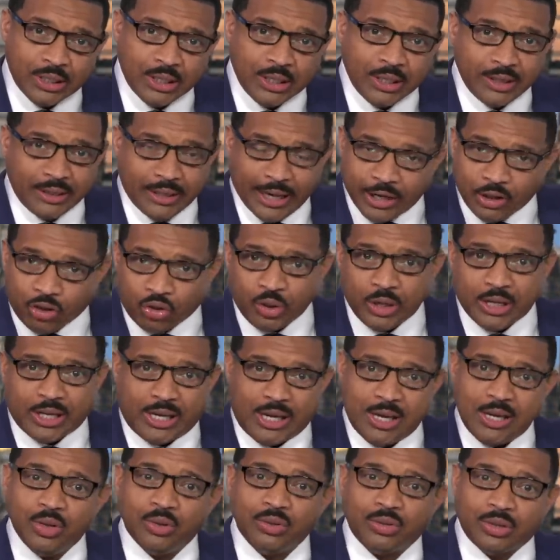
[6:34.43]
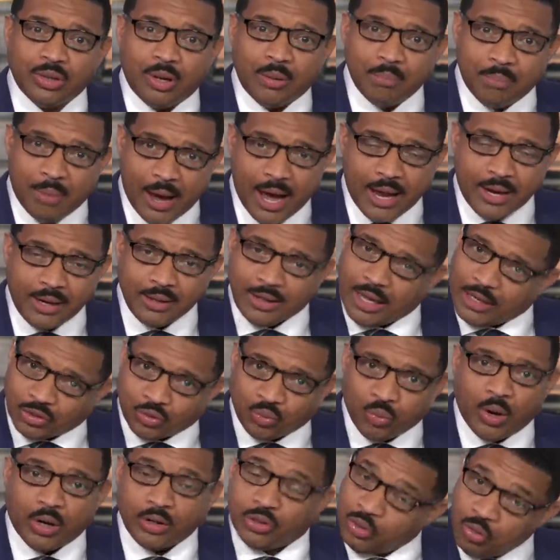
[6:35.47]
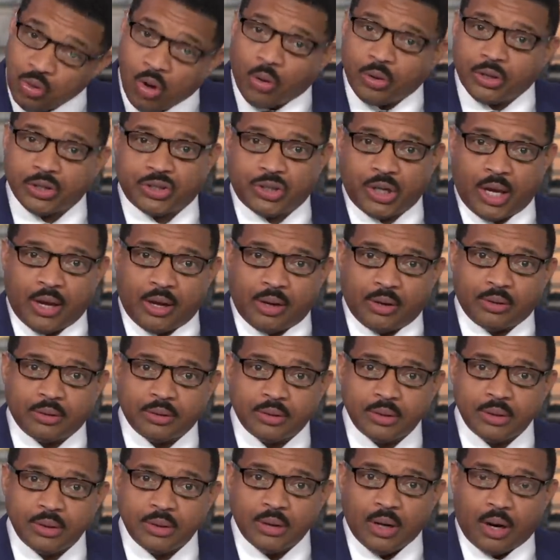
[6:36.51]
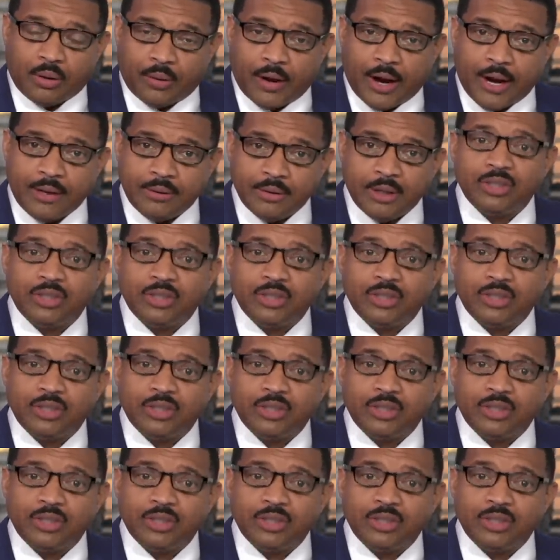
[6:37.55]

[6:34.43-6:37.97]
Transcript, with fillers: that tree kills somebody, guess what? You go to jail, all right?